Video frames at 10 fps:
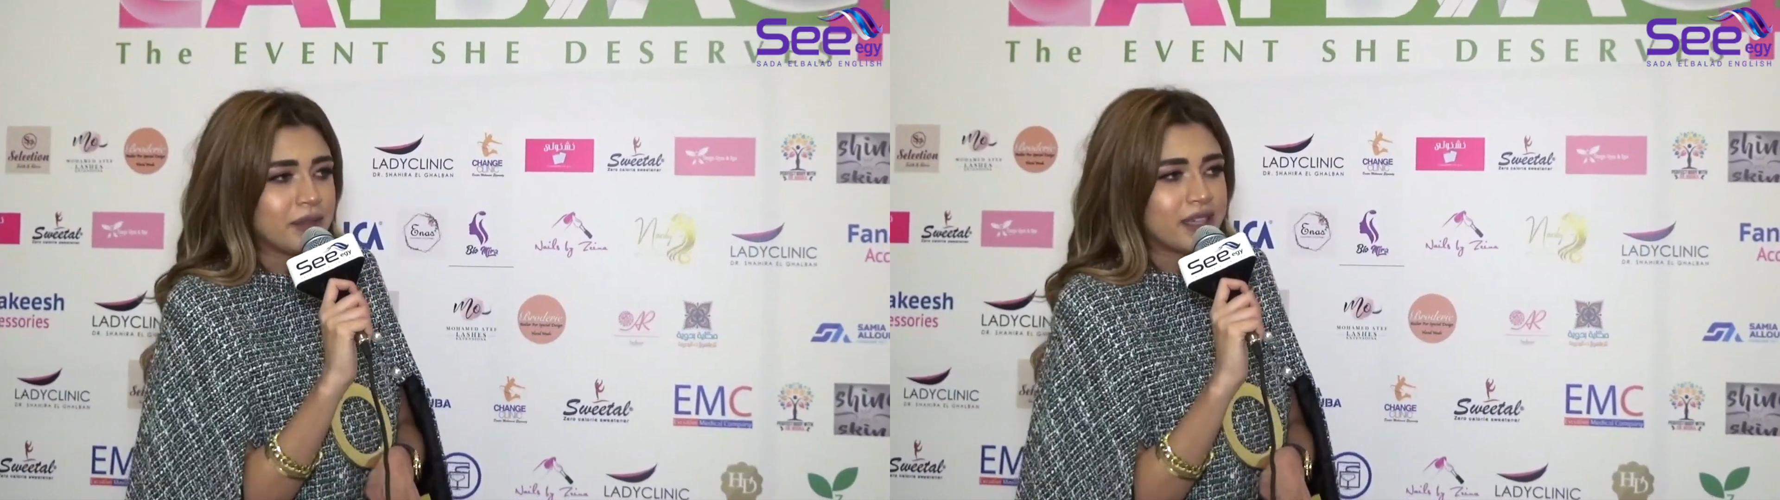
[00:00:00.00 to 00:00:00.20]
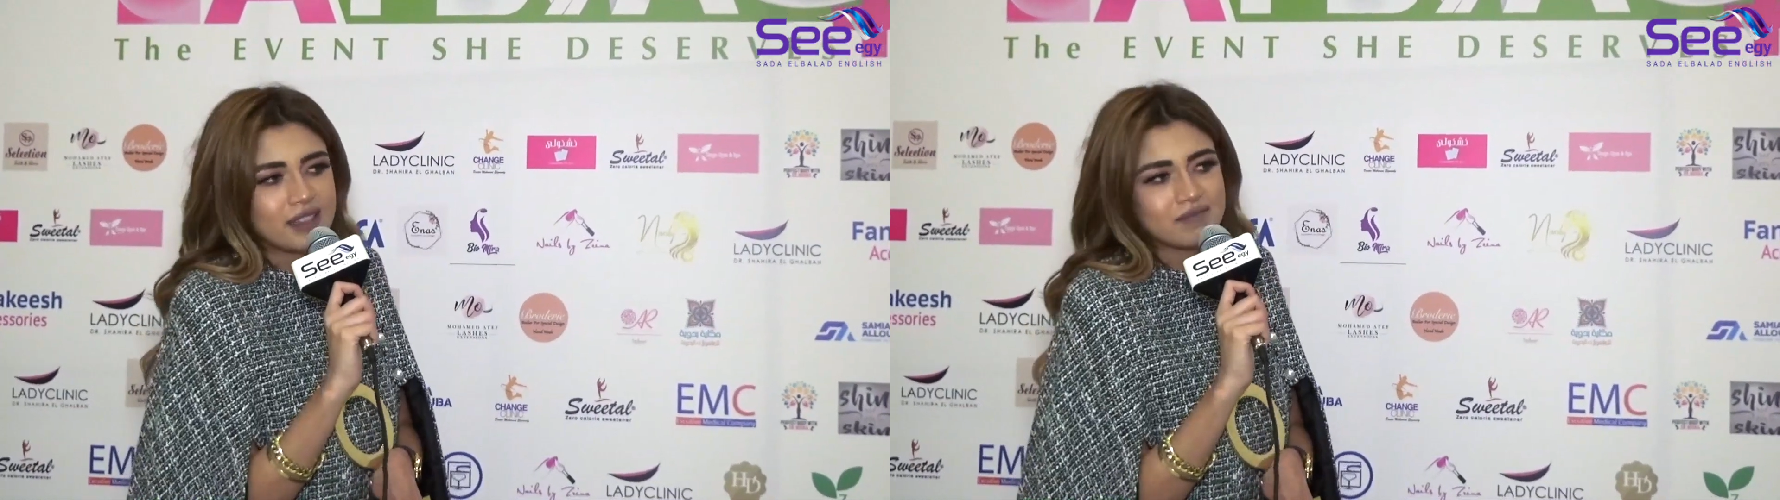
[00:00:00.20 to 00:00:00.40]

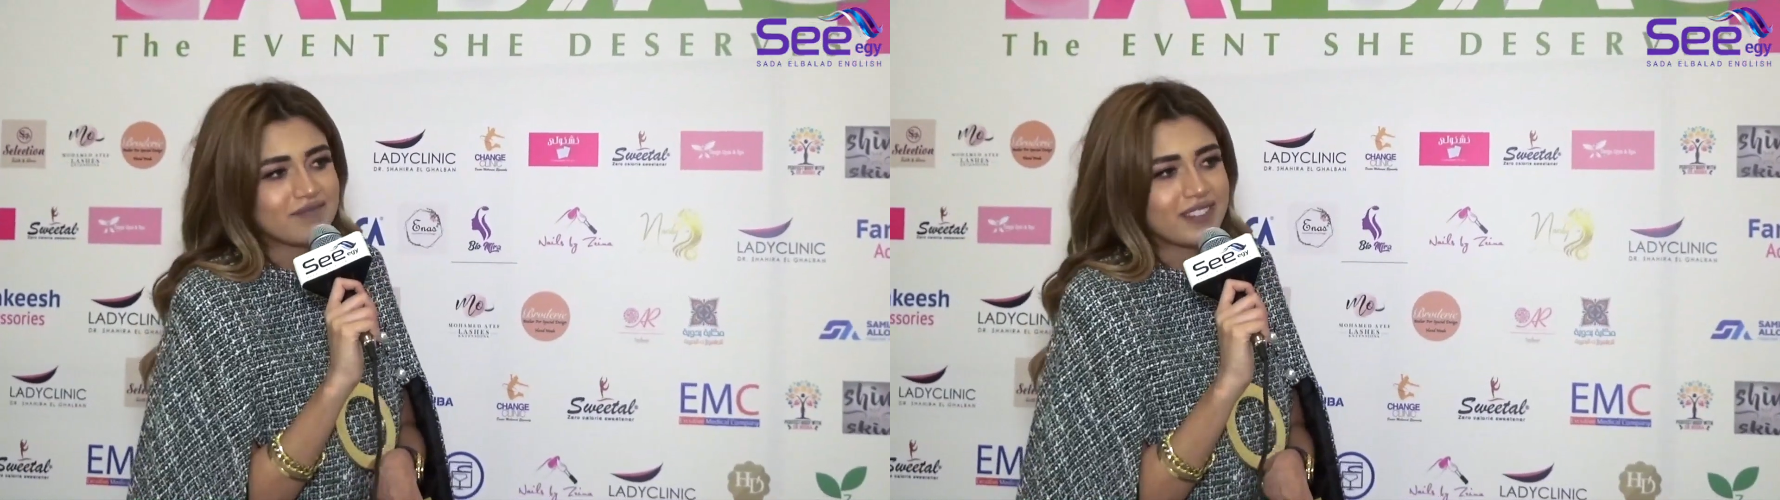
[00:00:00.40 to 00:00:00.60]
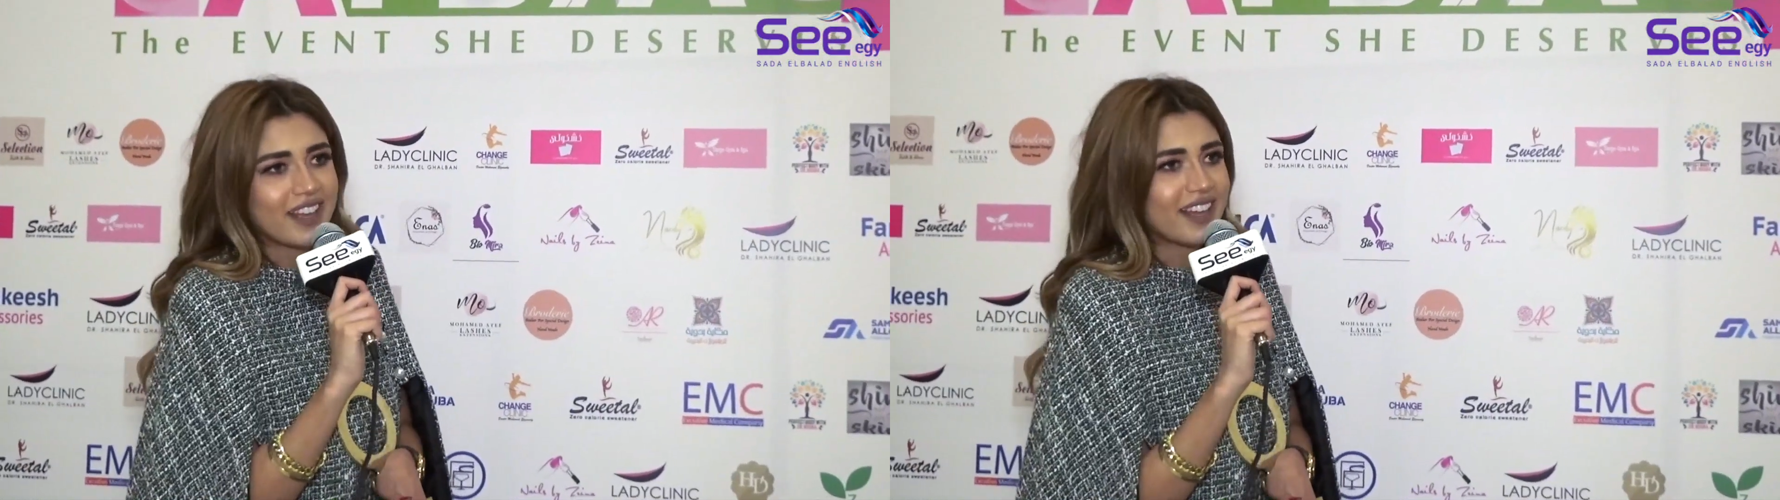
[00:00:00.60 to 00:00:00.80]
me,
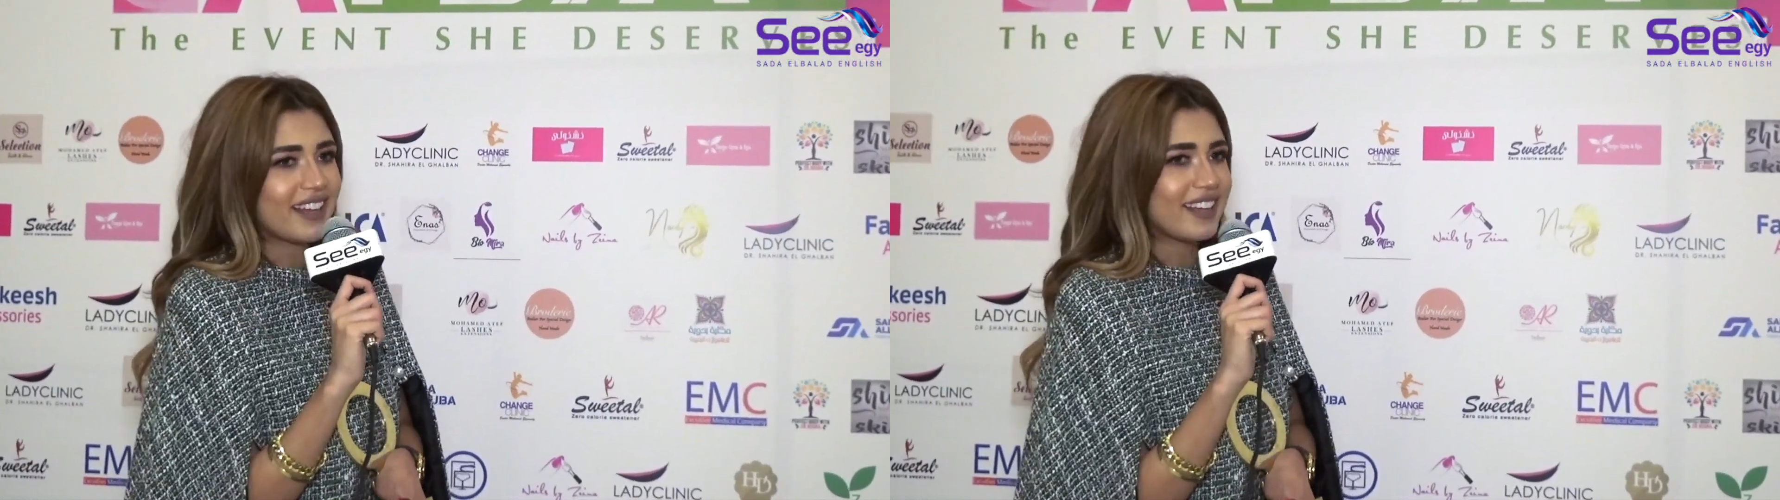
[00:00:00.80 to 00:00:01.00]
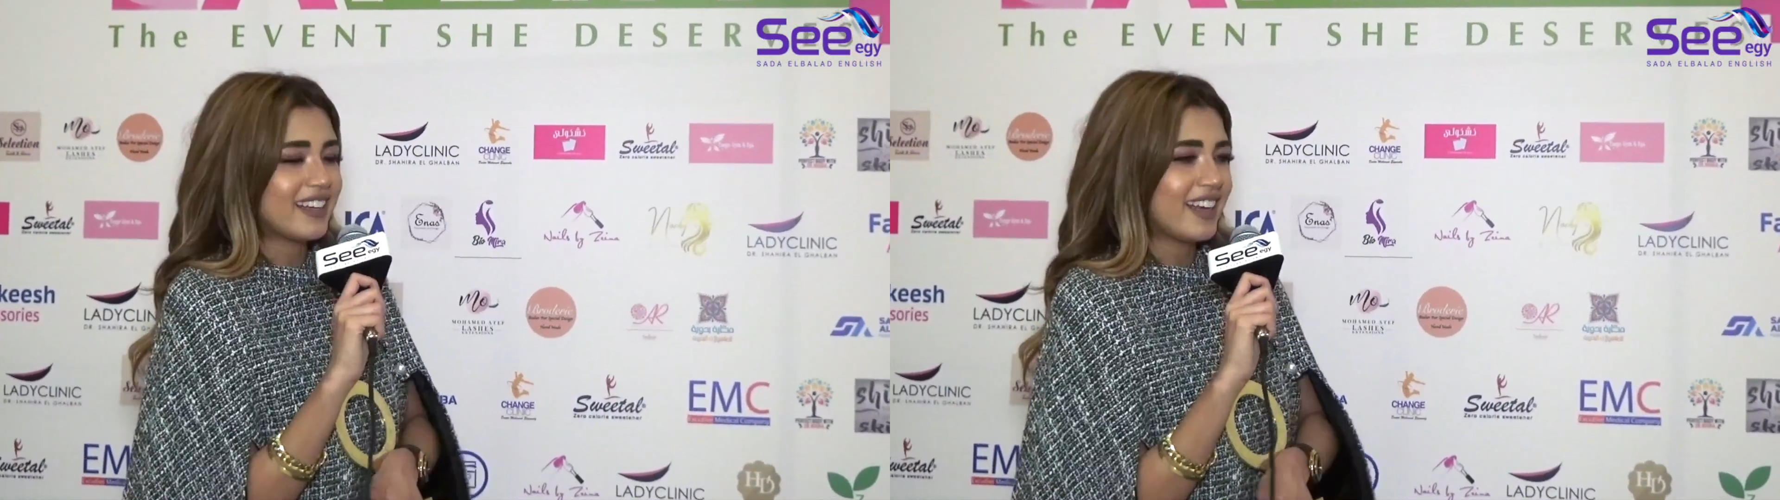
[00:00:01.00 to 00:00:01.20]

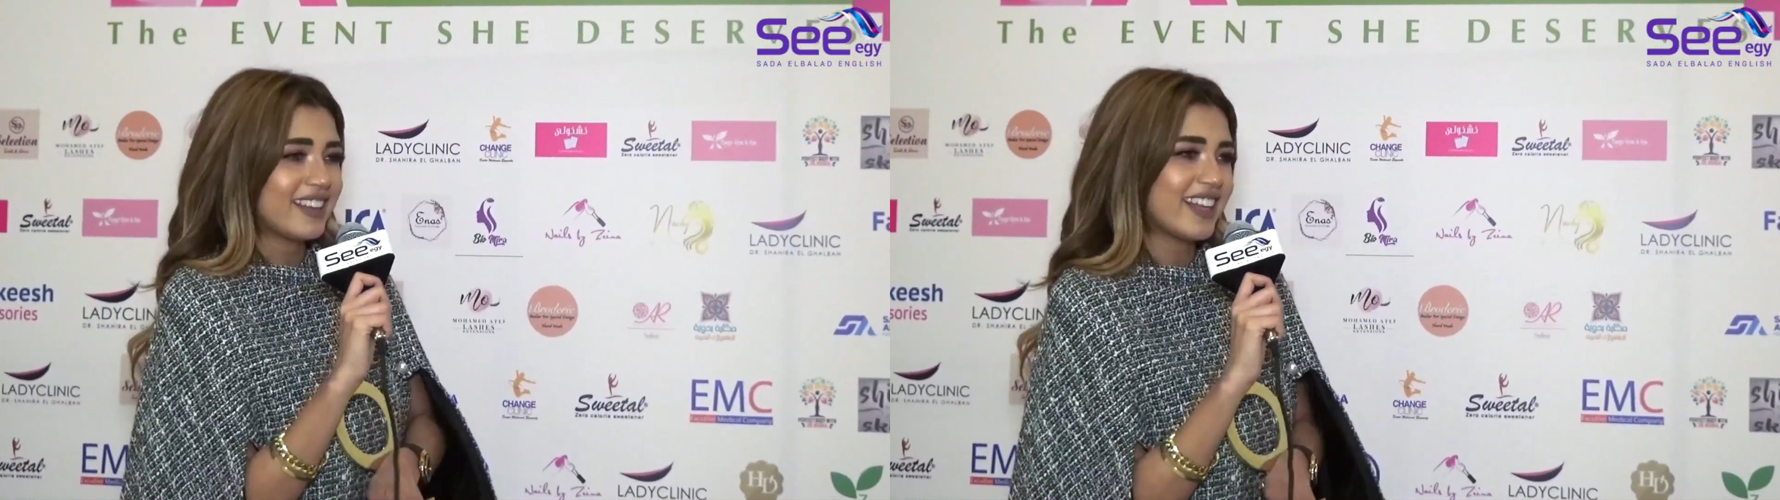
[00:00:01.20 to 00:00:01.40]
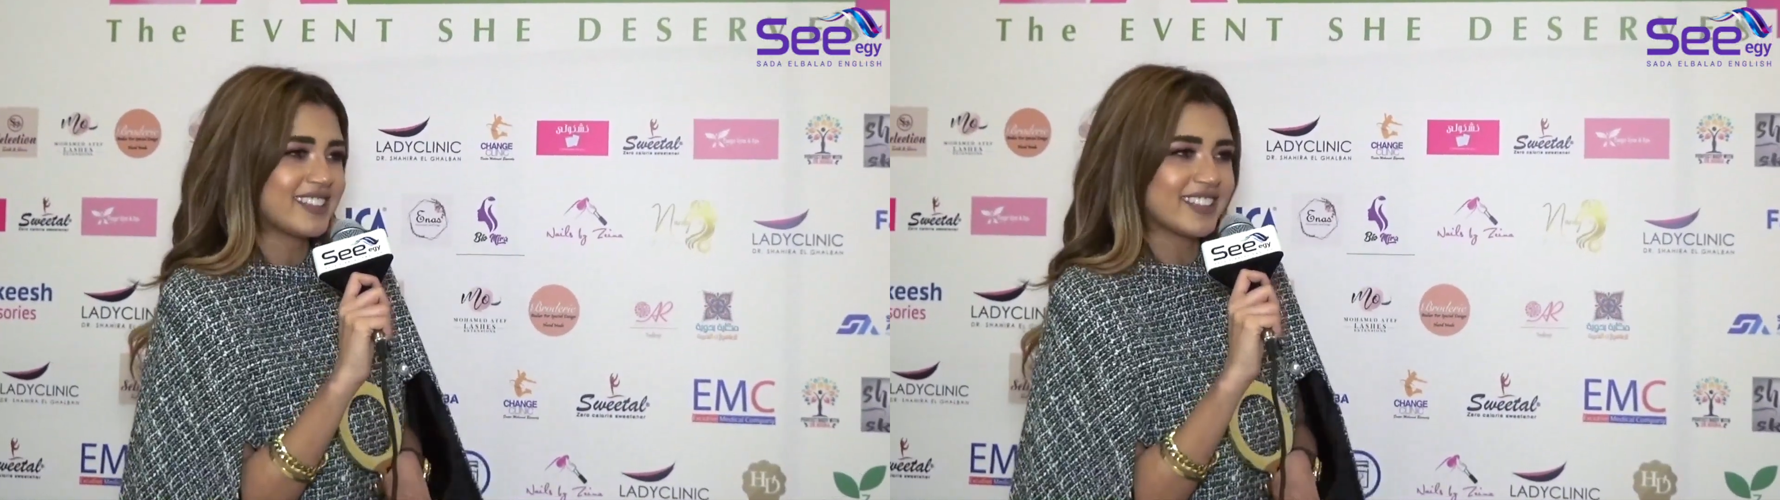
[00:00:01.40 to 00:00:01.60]

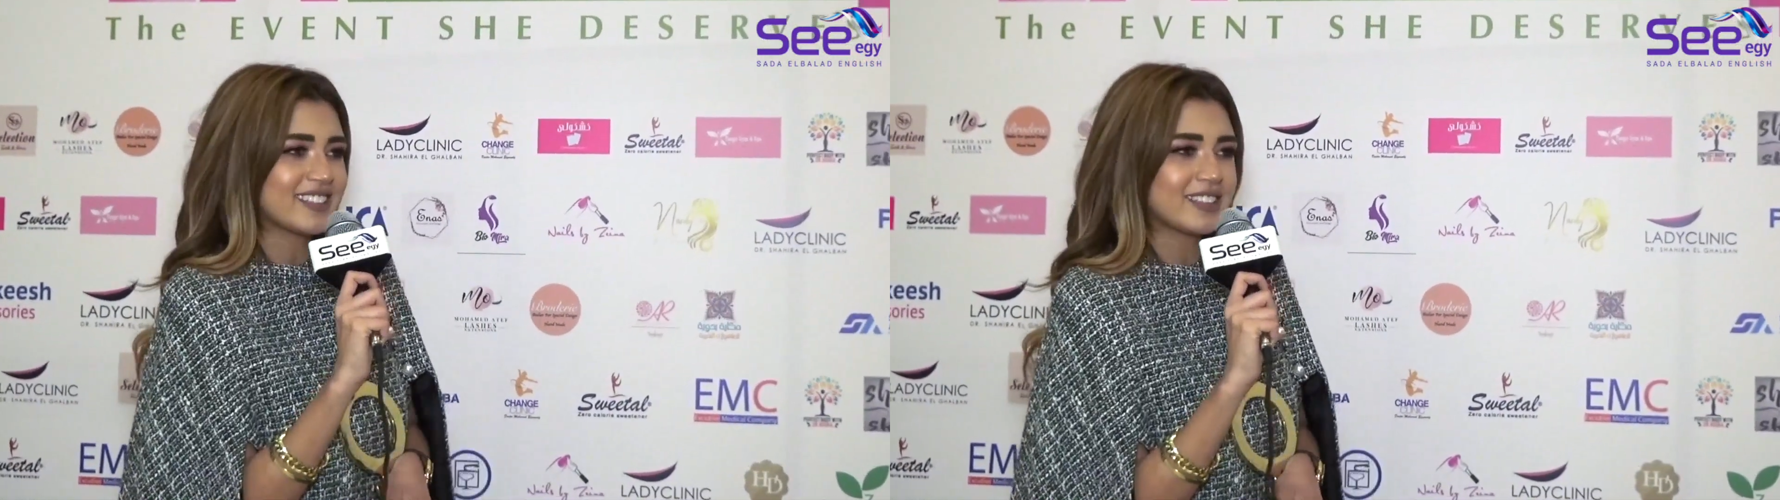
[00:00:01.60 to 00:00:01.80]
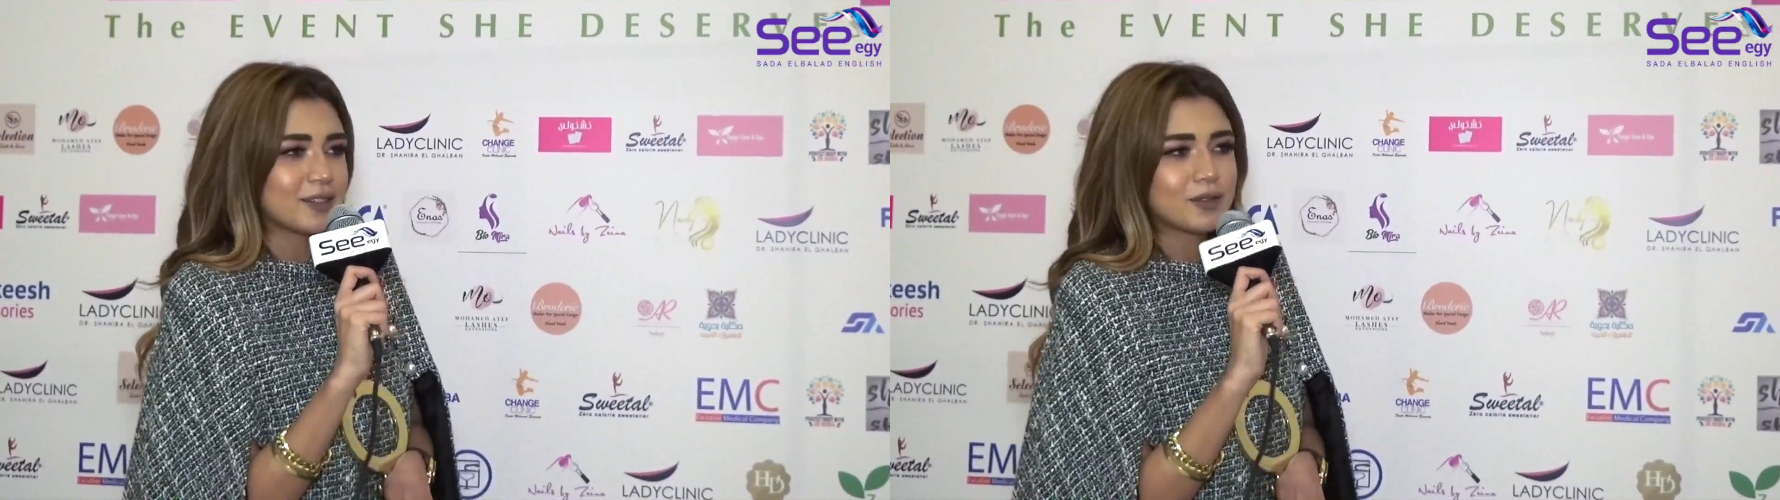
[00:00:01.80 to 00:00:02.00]
and that's
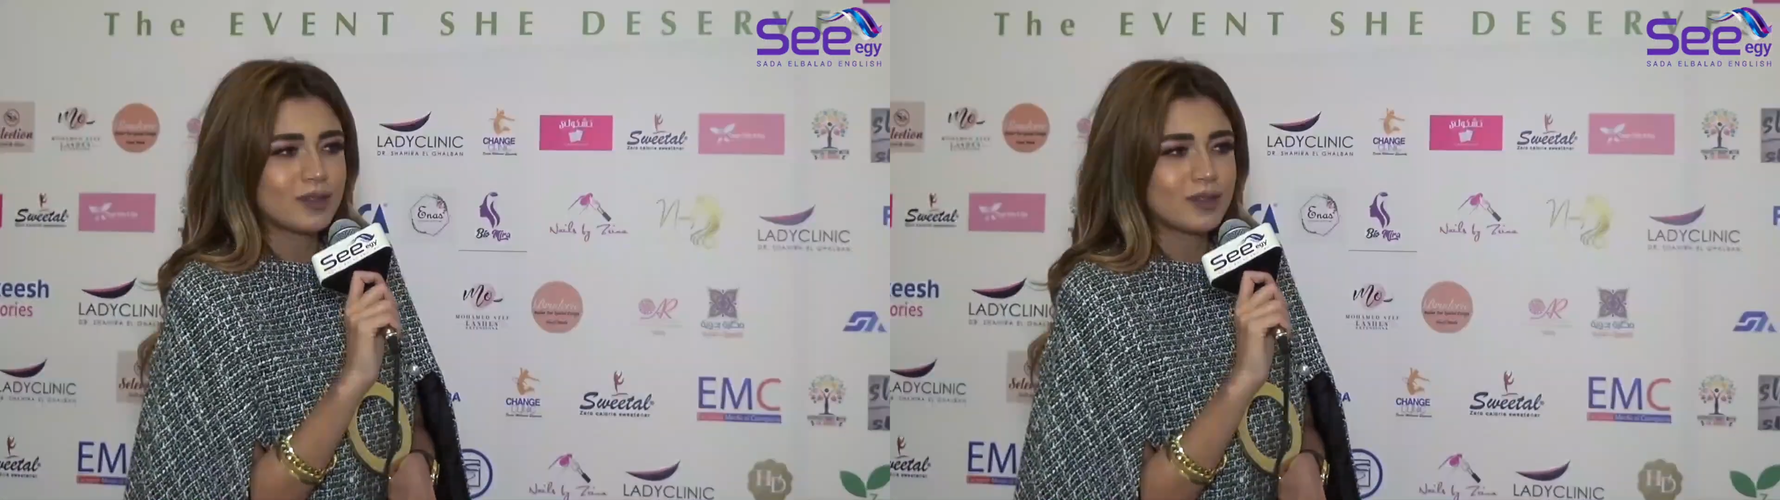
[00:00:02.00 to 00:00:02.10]
it.